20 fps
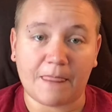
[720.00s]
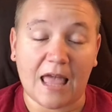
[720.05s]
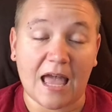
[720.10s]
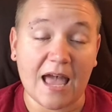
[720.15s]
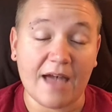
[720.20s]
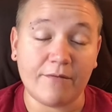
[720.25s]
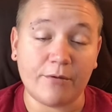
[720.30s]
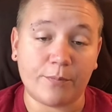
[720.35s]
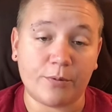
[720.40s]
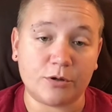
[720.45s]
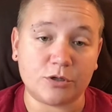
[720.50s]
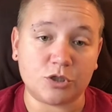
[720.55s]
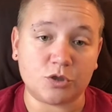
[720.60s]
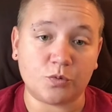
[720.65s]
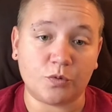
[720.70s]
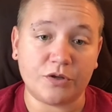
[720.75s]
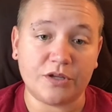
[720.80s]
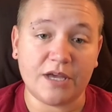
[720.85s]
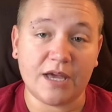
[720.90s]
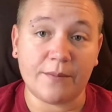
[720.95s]
I haven't purchased
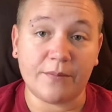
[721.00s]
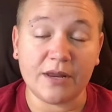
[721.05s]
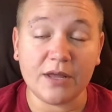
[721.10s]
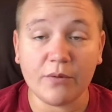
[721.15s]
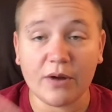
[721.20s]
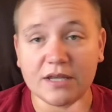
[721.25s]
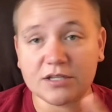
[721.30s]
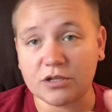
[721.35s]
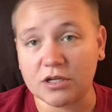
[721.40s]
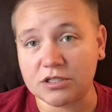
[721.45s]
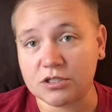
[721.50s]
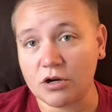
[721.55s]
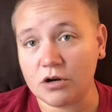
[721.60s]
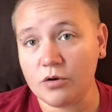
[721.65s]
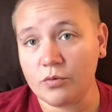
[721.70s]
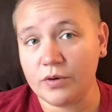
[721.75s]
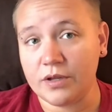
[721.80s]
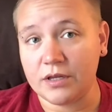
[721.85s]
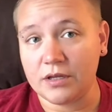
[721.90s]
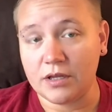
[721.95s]
one yet. But anyway, so I
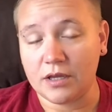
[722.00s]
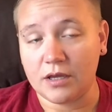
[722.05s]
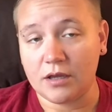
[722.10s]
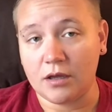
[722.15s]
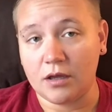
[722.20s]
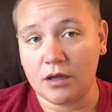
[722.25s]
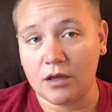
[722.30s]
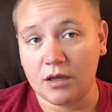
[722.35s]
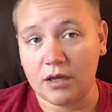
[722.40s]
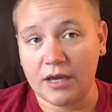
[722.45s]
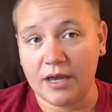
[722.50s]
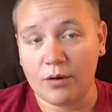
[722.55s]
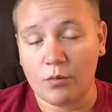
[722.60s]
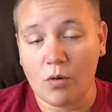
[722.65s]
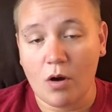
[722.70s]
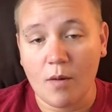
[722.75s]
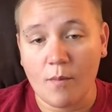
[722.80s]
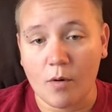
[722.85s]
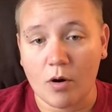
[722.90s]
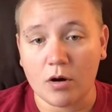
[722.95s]
went at
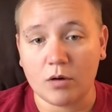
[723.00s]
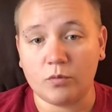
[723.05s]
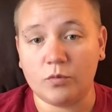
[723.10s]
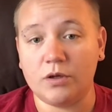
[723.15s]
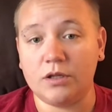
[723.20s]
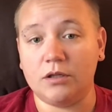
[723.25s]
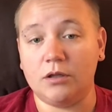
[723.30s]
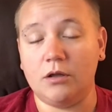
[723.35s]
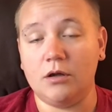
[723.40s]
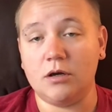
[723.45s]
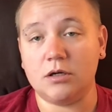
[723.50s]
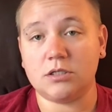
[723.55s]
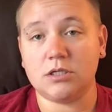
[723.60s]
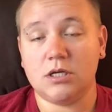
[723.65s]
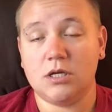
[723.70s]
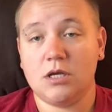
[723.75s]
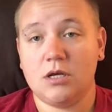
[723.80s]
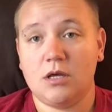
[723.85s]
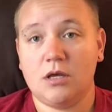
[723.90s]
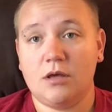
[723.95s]
Walmart and went and looked
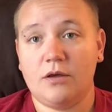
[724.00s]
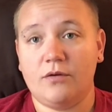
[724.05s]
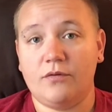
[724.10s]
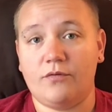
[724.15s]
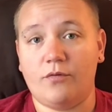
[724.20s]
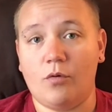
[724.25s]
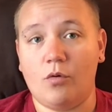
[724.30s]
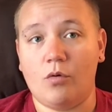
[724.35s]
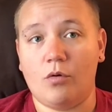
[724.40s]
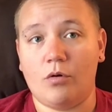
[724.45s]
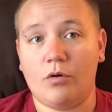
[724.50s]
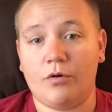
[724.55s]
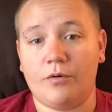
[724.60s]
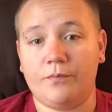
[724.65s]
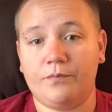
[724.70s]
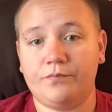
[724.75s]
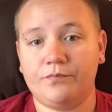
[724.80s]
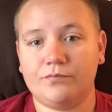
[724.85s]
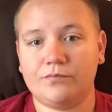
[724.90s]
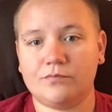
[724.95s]
for
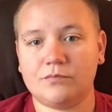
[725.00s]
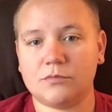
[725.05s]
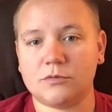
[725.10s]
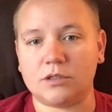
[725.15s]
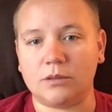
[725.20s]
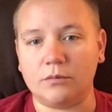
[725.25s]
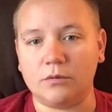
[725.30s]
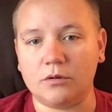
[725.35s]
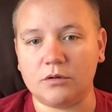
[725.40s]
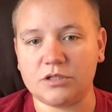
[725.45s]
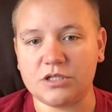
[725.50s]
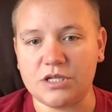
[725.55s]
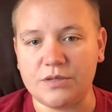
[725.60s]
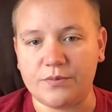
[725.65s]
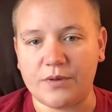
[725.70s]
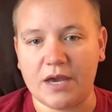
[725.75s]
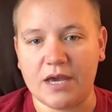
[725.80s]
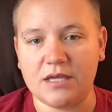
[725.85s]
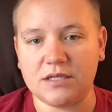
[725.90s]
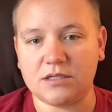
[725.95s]
some little
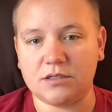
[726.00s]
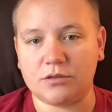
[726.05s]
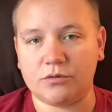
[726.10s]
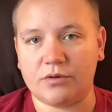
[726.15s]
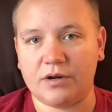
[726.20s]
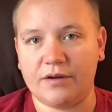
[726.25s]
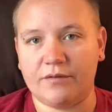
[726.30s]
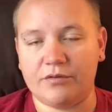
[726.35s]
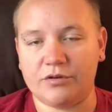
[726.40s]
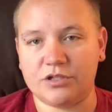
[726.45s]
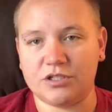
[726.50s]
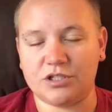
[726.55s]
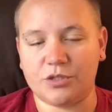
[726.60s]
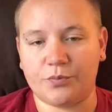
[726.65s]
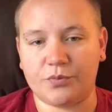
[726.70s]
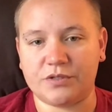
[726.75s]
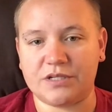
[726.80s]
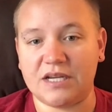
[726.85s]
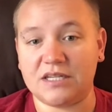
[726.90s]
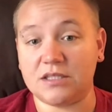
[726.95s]
cheap cases or whatever just to
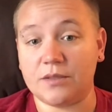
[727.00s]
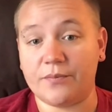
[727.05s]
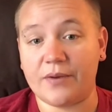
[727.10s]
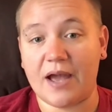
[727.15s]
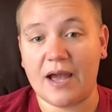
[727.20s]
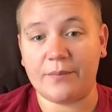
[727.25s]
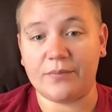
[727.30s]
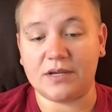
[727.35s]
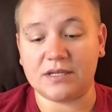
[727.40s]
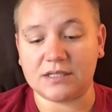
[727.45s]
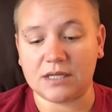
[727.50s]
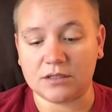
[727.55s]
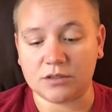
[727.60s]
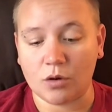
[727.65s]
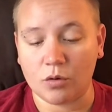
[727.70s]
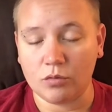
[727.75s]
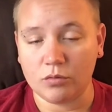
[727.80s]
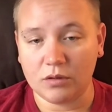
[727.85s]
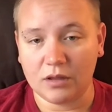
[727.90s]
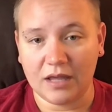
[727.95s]
protect the back, because I
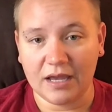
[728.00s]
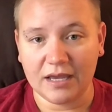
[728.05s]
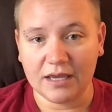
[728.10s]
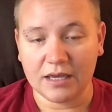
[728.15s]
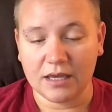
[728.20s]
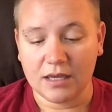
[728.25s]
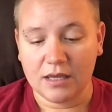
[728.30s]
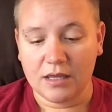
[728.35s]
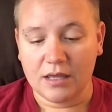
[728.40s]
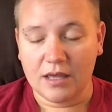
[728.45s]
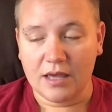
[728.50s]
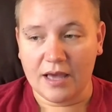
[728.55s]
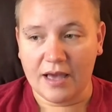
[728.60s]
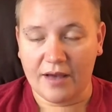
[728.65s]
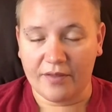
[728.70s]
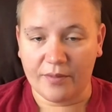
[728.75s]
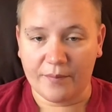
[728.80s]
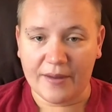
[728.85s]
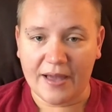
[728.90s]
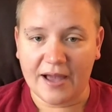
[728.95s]
don't like
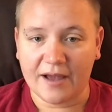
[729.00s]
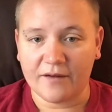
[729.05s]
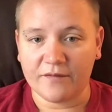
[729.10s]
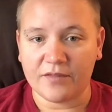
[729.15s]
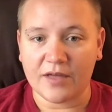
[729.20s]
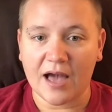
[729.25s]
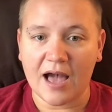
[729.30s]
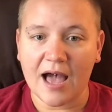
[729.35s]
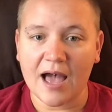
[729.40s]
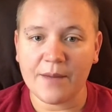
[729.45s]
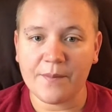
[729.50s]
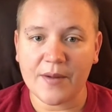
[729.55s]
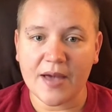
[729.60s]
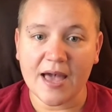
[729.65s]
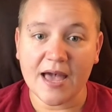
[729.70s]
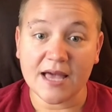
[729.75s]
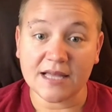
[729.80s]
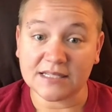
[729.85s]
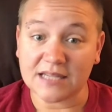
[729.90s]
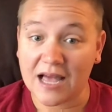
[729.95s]
how the back of the
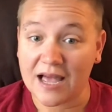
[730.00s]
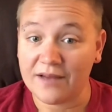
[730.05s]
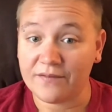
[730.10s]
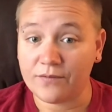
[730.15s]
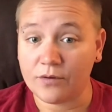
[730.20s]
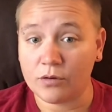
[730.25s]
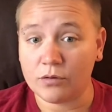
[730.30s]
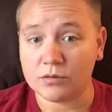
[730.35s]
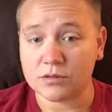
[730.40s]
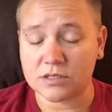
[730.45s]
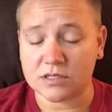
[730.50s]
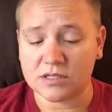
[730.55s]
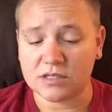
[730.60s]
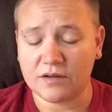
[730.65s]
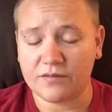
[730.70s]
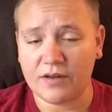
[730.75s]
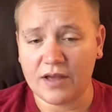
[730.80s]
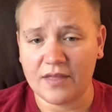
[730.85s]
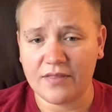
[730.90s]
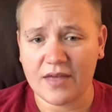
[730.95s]
iPads, iPhones, and
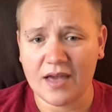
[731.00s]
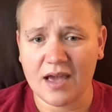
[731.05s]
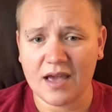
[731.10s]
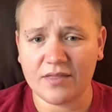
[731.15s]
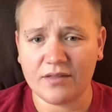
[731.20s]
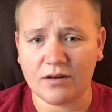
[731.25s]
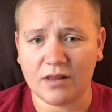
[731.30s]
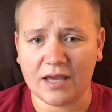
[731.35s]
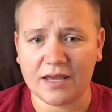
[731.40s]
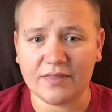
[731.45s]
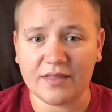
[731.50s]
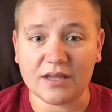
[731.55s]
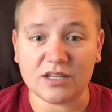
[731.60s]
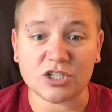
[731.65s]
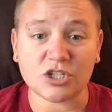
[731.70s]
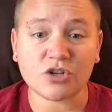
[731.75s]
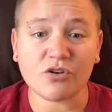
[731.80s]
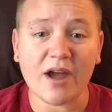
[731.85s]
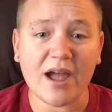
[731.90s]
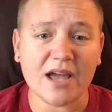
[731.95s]
stuff like that, they
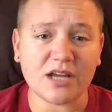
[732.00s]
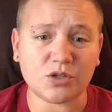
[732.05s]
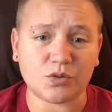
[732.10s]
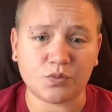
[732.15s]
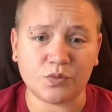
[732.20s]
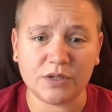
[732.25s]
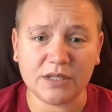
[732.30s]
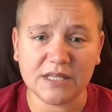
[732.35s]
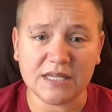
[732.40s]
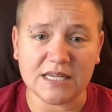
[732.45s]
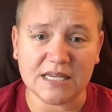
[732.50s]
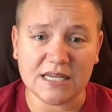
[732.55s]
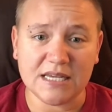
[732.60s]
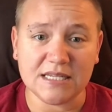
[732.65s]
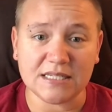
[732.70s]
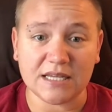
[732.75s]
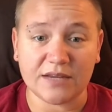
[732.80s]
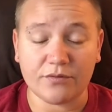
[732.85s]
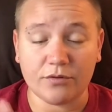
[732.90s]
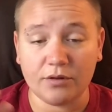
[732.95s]
scratch really
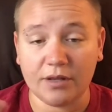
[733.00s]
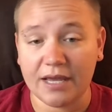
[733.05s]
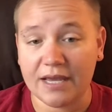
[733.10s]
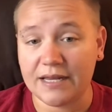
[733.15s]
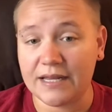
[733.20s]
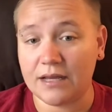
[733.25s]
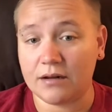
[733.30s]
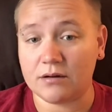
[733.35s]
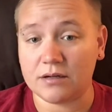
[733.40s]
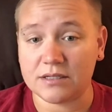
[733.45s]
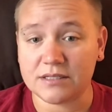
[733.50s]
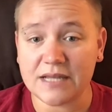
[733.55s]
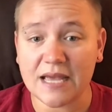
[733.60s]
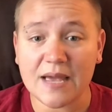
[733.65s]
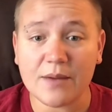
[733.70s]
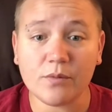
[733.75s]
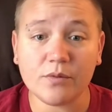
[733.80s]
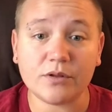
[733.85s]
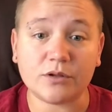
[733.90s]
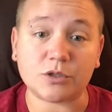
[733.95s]
easy if you lay it down on the
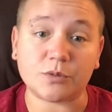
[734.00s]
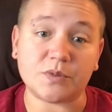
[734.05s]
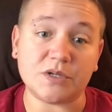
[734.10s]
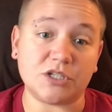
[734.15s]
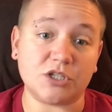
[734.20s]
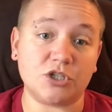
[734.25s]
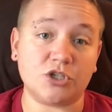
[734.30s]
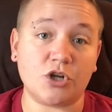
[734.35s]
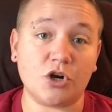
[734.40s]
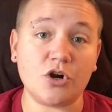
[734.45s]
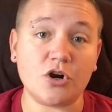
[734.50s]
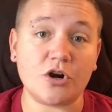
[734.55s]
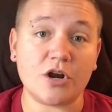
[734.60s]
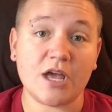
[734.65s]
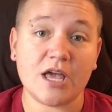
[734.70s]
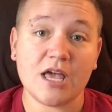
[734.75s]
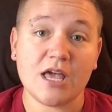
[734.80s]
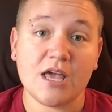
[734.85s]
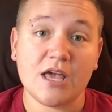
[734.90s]
table. There's a piece of dirt,